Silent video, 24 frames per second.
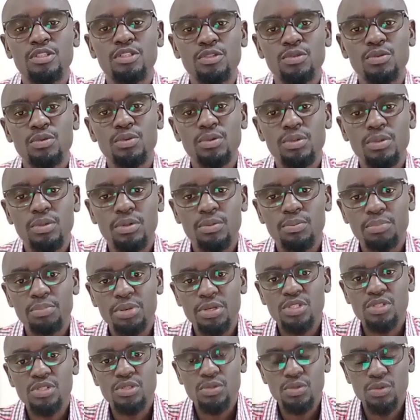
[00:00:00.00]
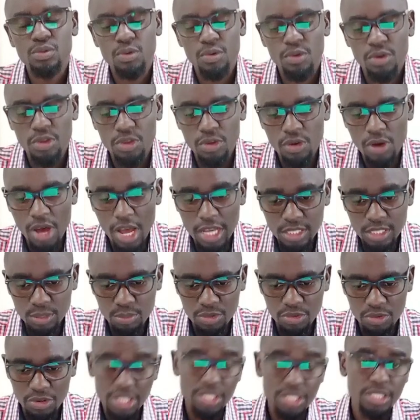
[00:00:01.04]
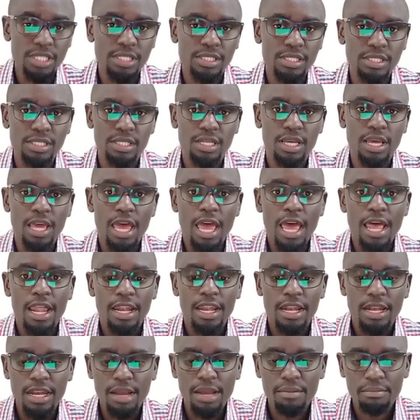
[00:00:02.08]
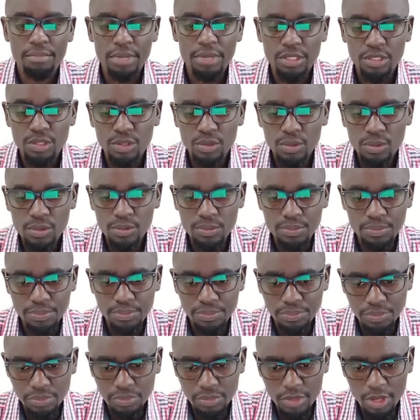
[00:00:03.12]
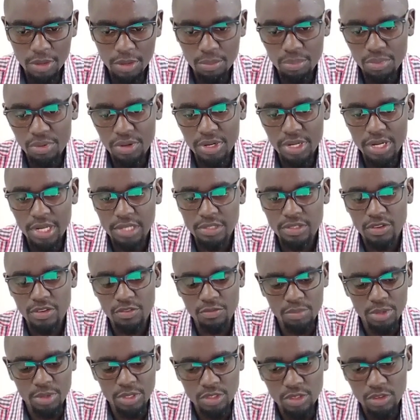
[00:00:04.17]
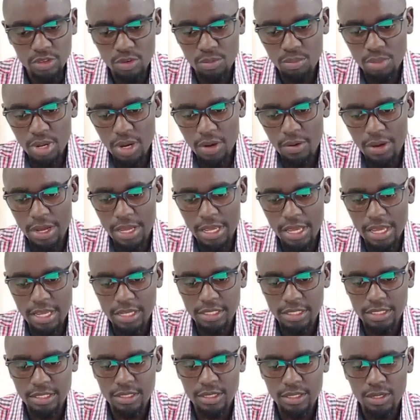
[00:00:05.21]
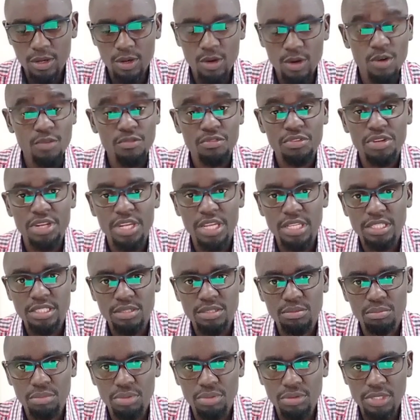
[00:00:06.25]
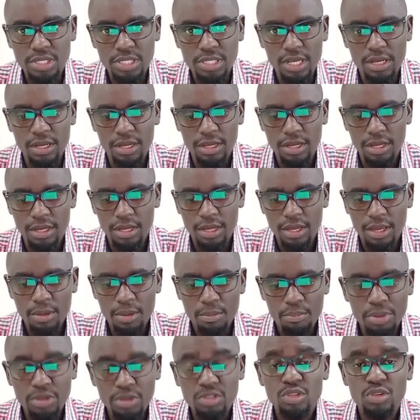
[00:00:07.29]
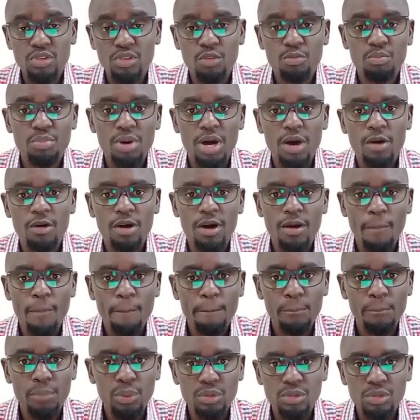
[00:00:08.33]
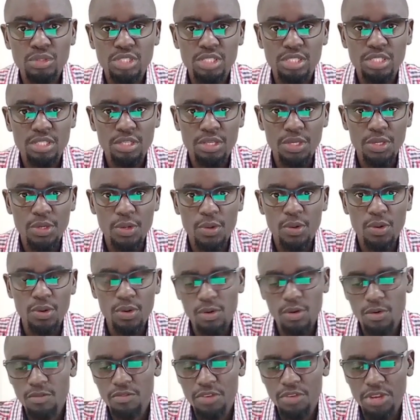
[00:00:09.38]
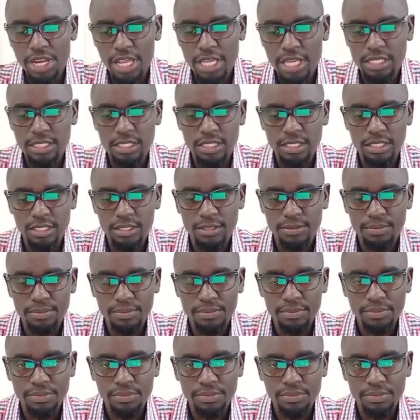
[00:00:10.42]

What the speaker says: to pursue your aspirations. Number two, importance of personal power is confidence booster. Personal power boosts your confidence.